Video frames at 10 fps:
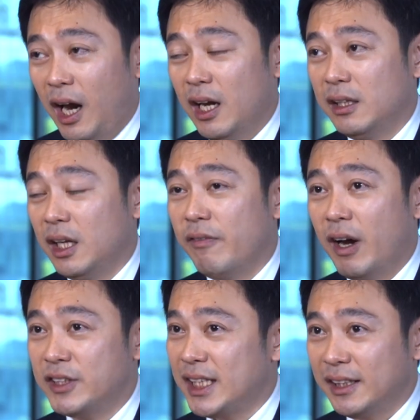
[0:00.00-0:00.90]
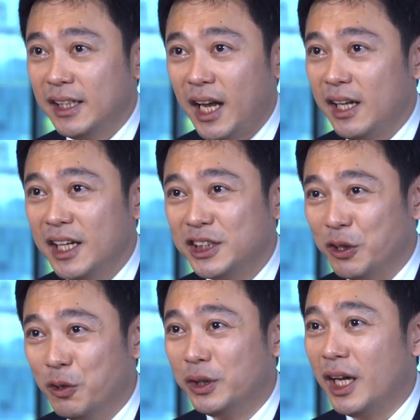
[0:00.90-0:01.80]
And if I've started 8
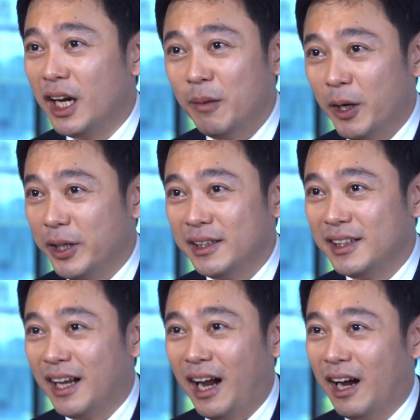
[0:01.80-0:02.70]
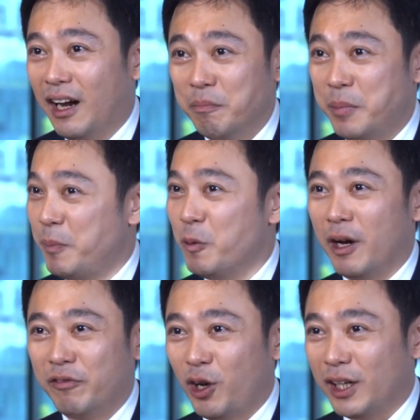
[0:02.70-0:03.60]
years ago thinking about it,
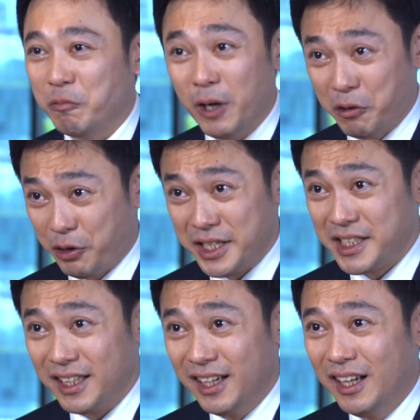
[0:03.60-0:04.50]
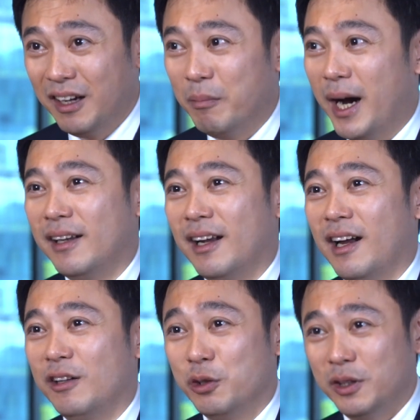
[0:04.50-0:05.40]
people would have thought that we are crazy. But
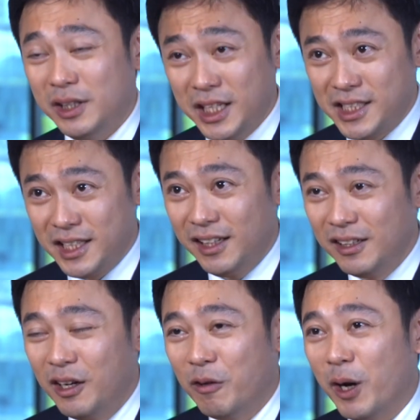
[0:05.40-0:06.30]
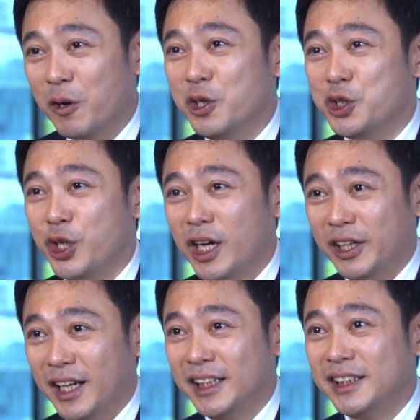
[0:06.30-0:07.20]
this year, we're going to
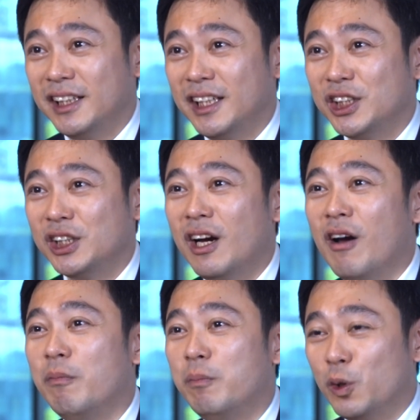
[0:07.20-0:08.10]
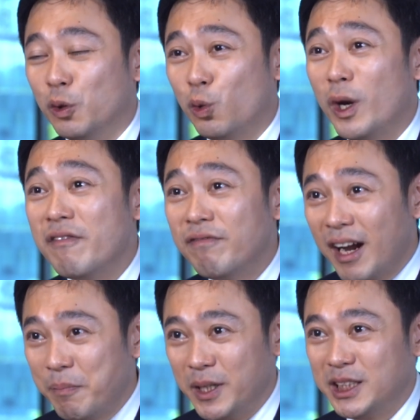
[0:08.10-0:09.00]
shrink our data centers to
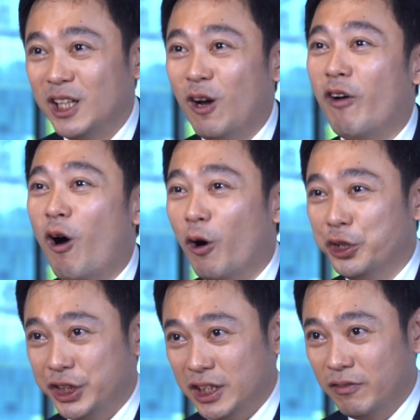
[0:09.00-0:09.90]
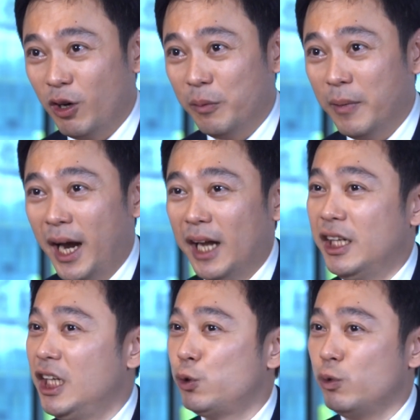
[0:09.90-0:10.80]
25% of our original volume.
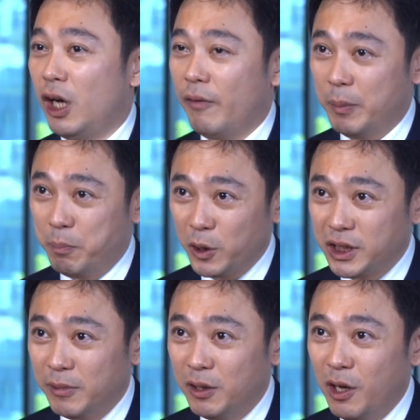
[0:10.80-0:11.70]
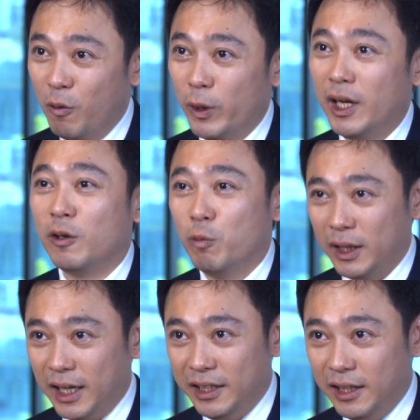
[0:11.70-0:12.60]
And this would not be possible without the
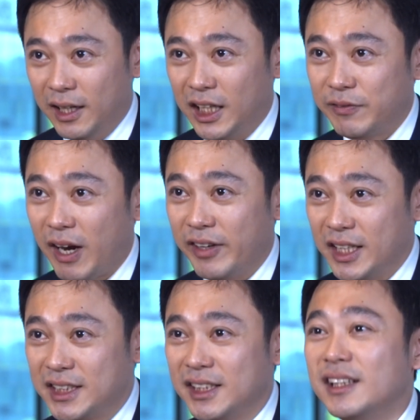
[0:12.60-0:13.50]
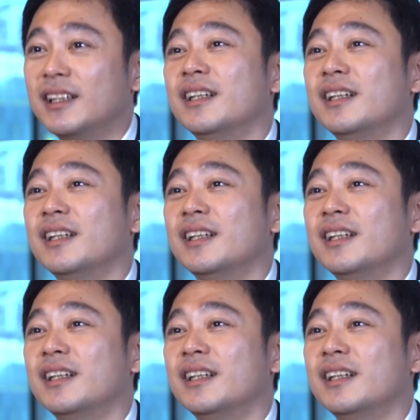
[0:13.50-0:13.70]
work done in the last 5 years.